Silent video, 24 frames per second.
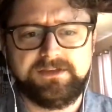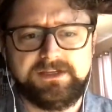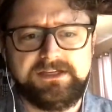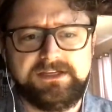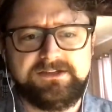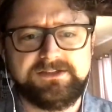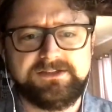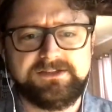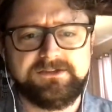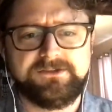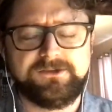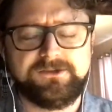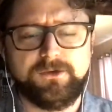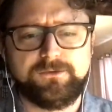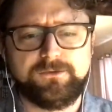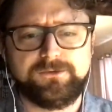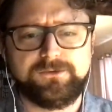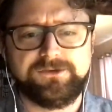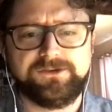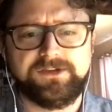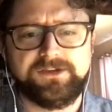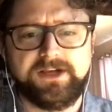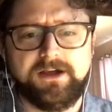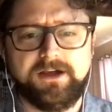He's in
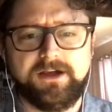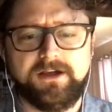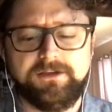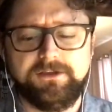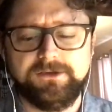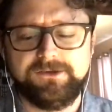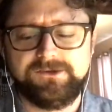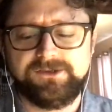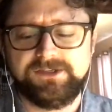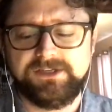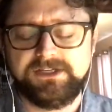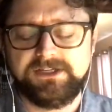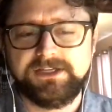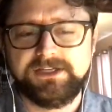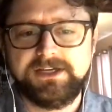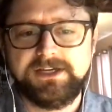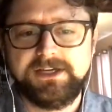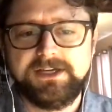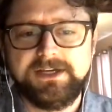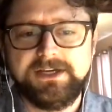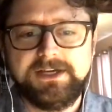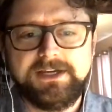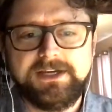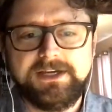social psychology,
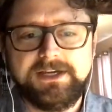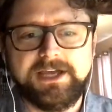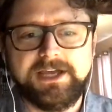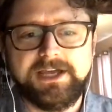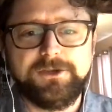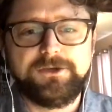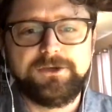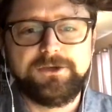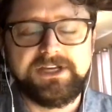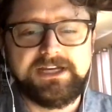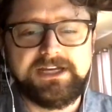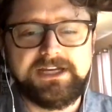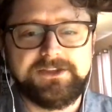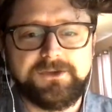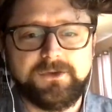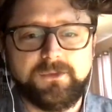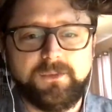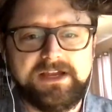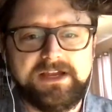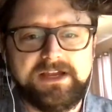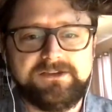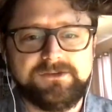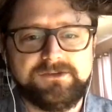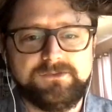and looking at the
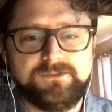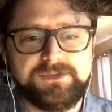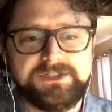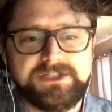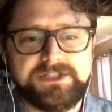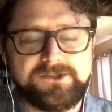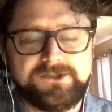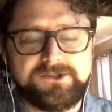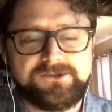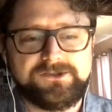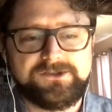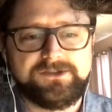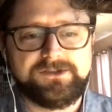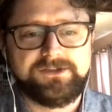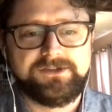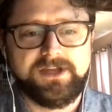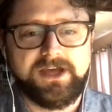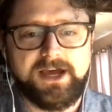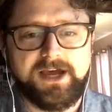ways in which